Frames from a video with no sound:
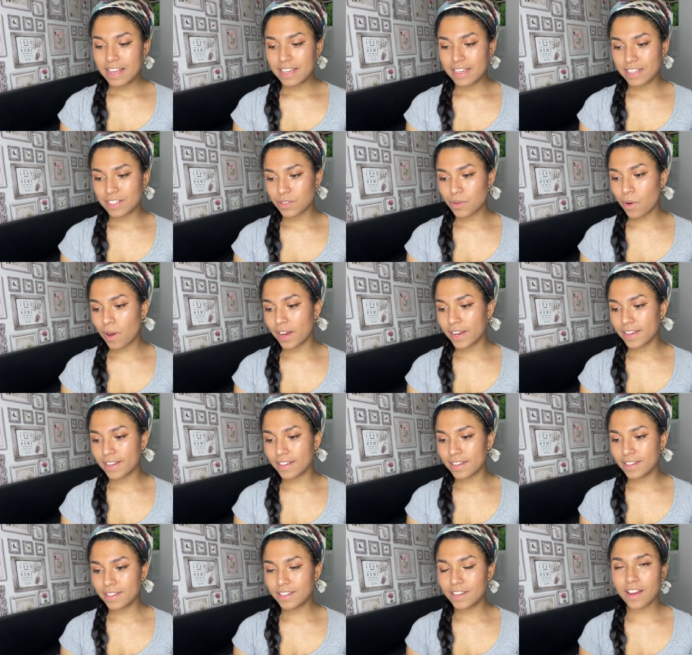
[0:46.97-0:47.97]
it's
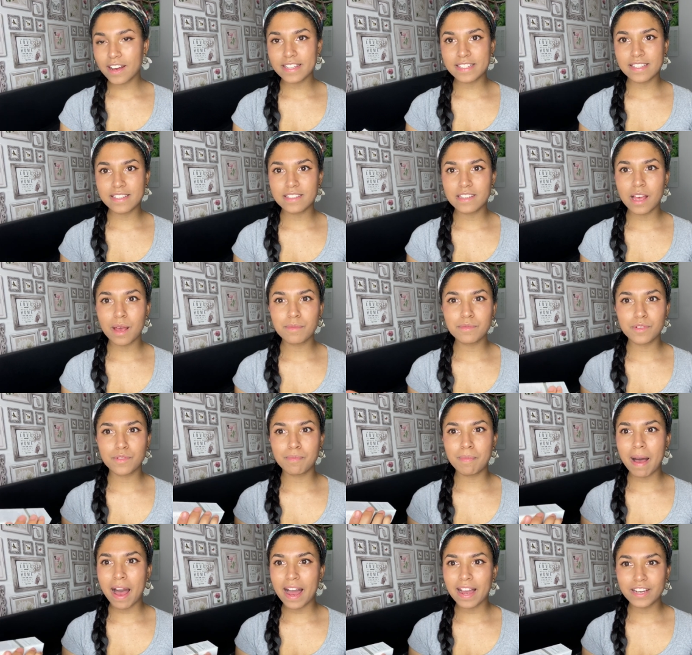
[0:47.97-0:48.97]
quite nice in terms
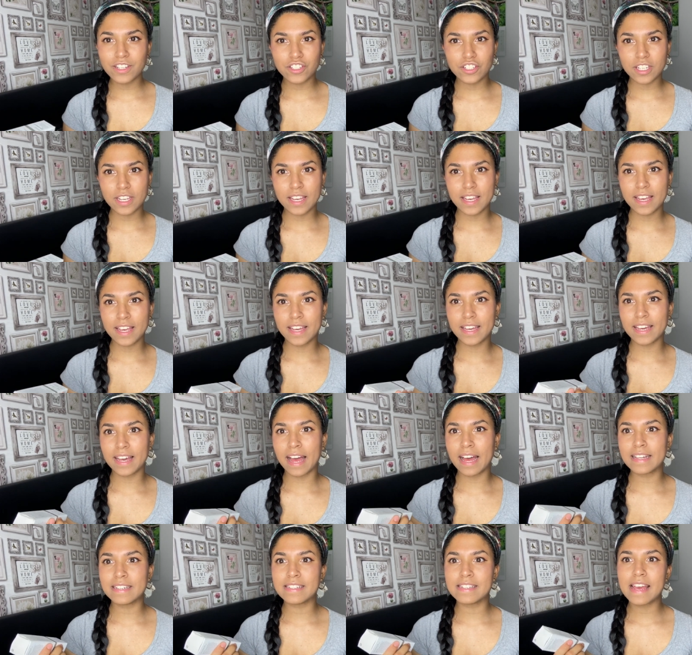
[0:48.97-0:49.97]
of packaging,
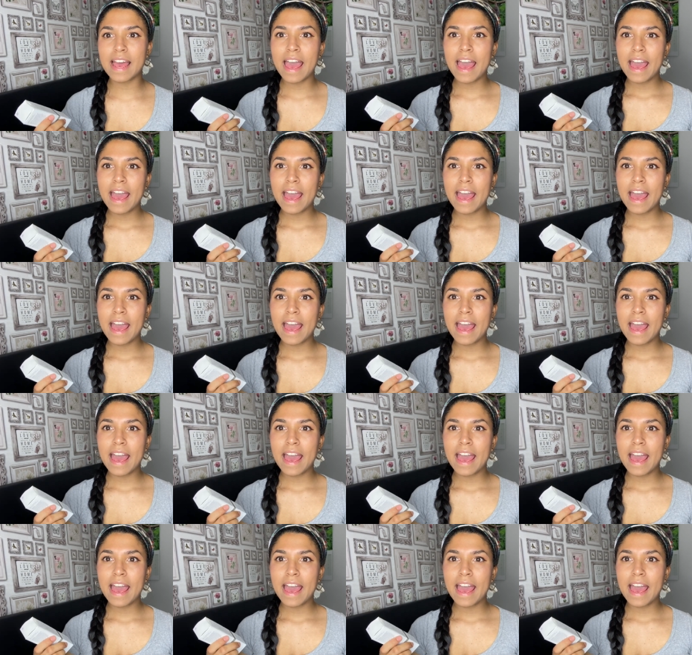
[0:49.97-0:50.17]
and